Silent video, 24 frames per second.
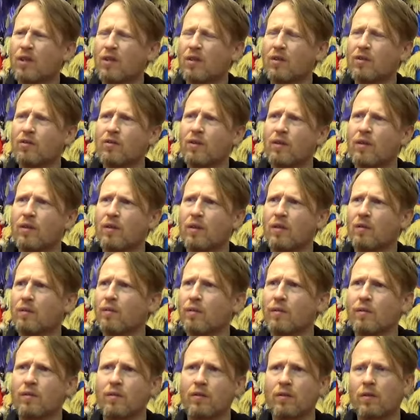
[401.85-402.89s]
See,
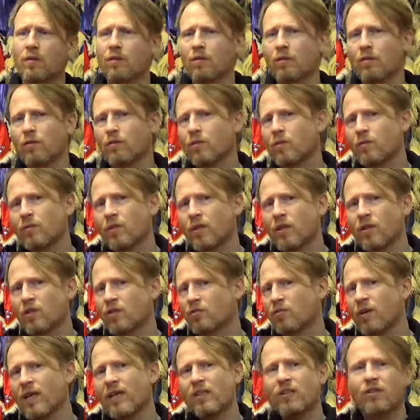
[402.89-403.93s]
you know, it's
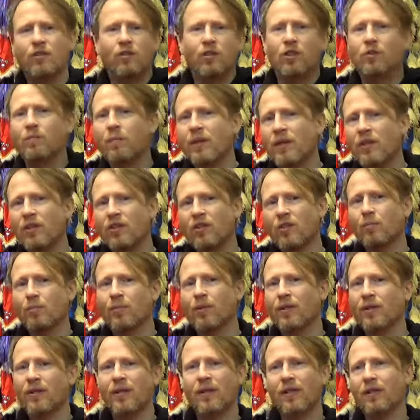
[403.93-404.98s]
great to do a spinning
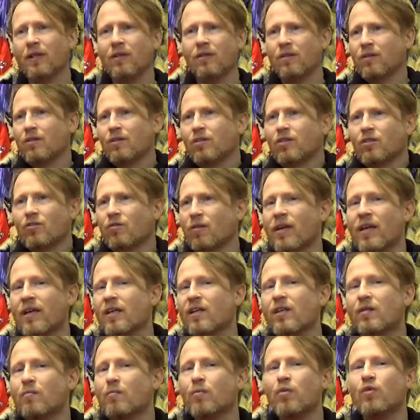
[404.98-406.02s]
jumping kick. It looks great
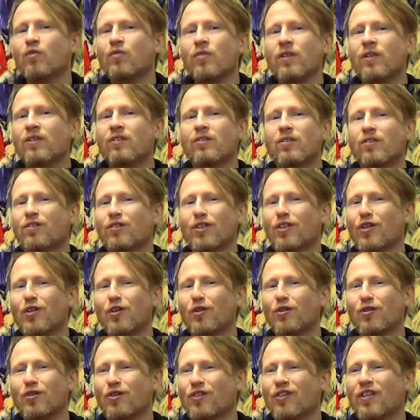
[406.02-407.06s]
in the movies. You see it
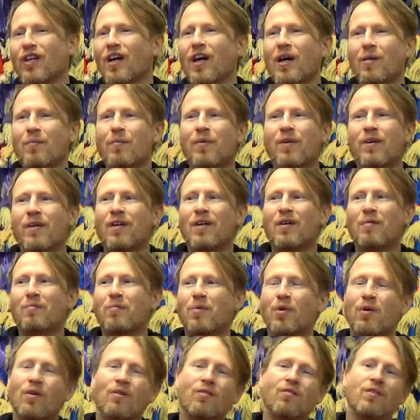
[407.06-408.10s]
all the time.
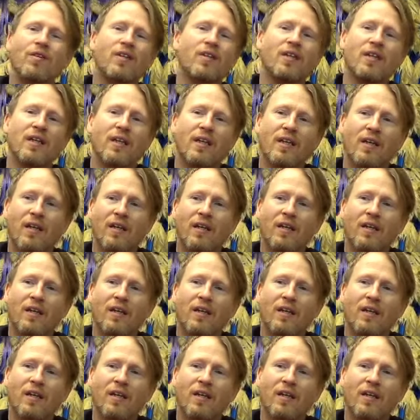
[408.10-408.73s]
But really,